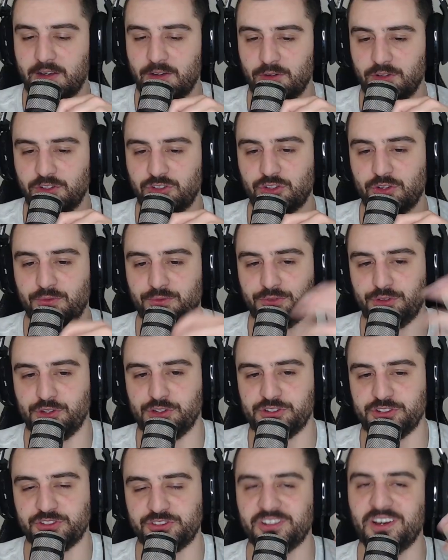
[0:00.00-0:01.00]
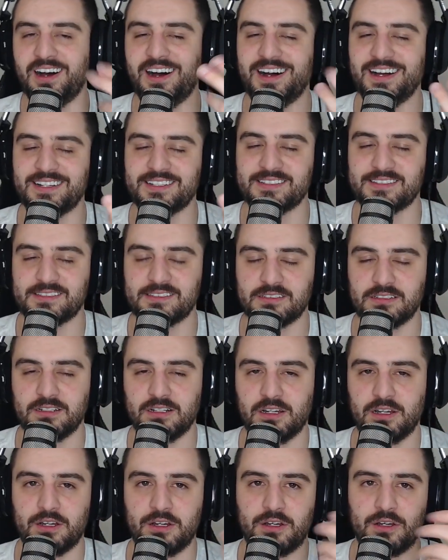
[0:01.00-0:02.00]
it's confusing to us
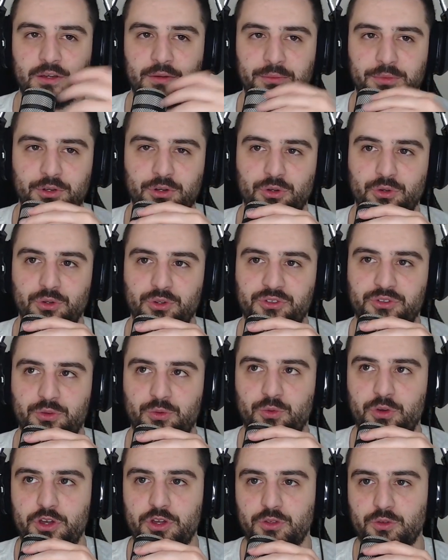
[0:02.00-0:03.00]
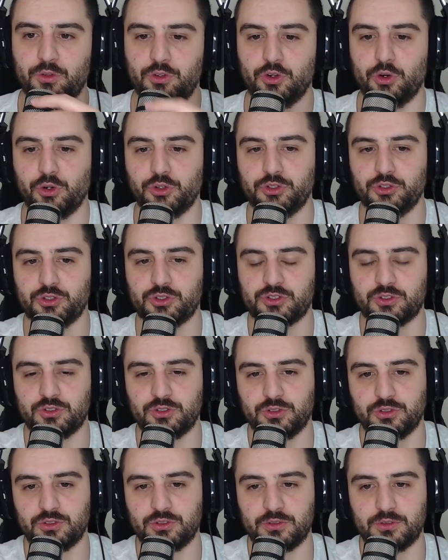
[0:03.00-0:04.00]
because you're used
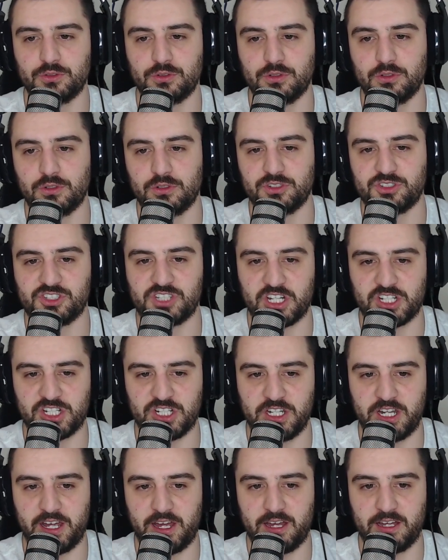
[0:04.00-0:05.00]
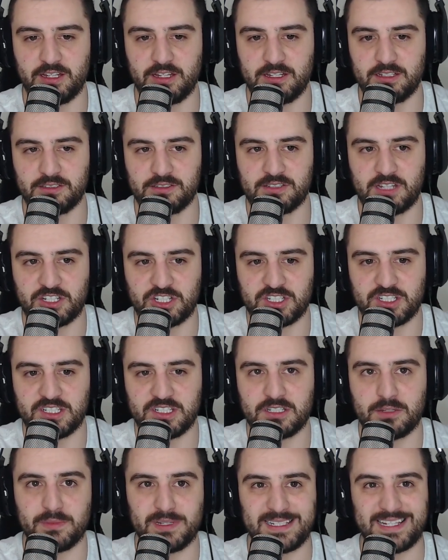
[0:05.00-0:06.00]
to such a
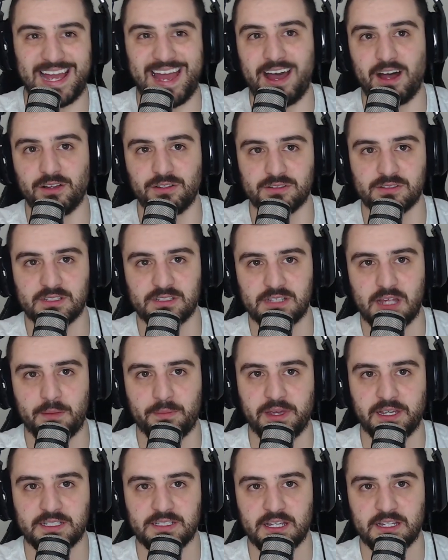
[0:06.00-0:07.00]
system as ours. Does that make sense?